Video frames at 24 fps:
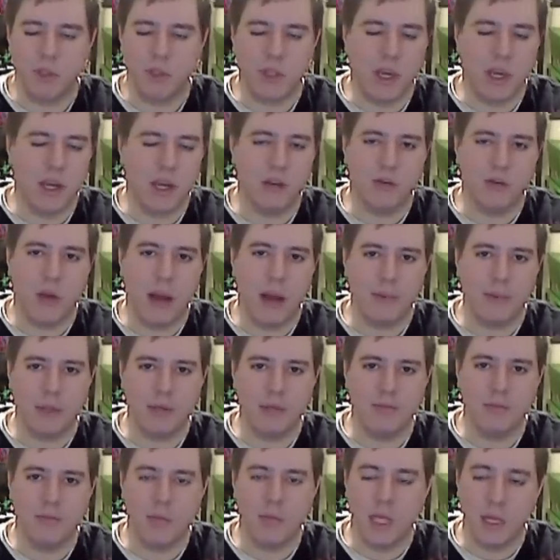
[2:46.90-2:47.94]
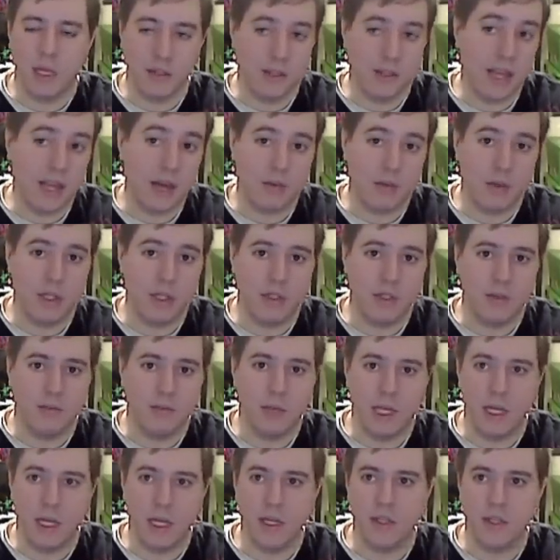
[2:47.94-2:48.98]
kind of dropped it because of that reason,
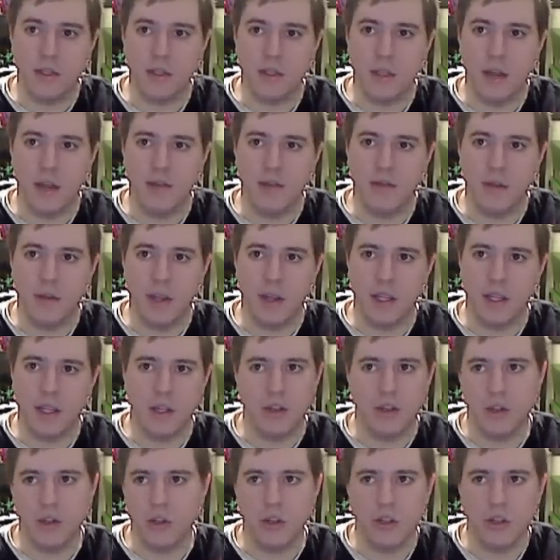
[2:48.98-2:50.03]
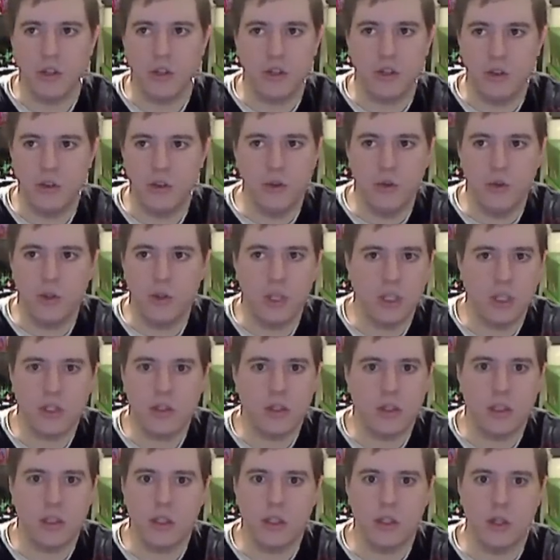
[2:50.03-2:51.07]
because I feel like they should just do a
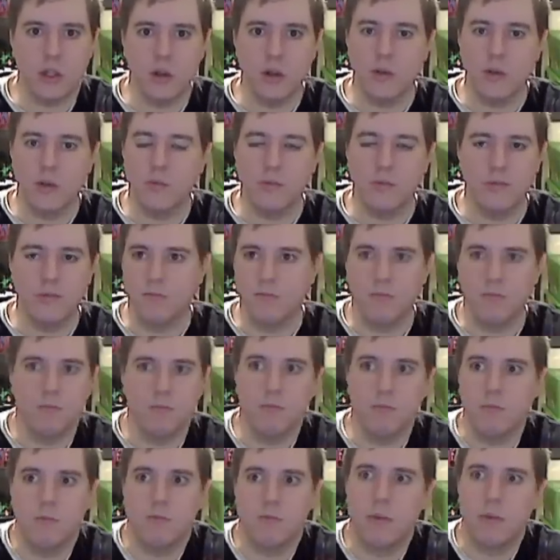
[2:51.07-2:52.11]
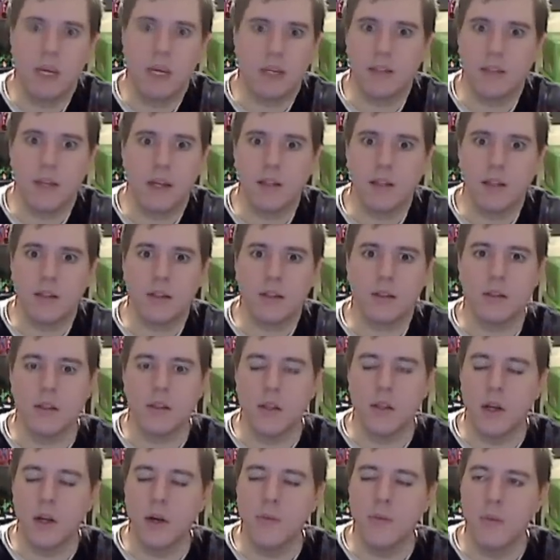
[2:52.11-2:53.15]
Justice League show. It makes sense,
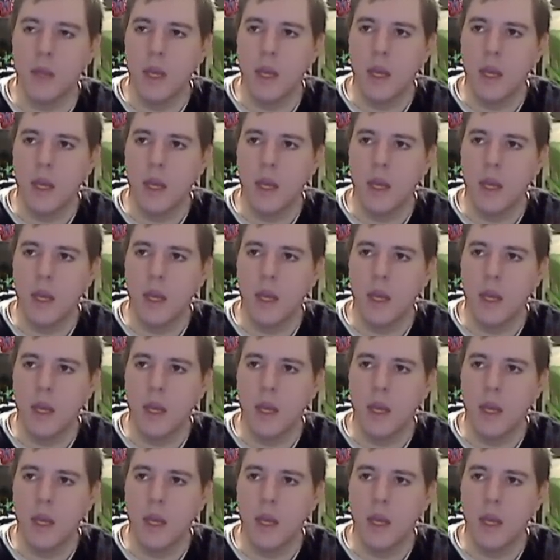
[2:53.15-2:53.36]
you know.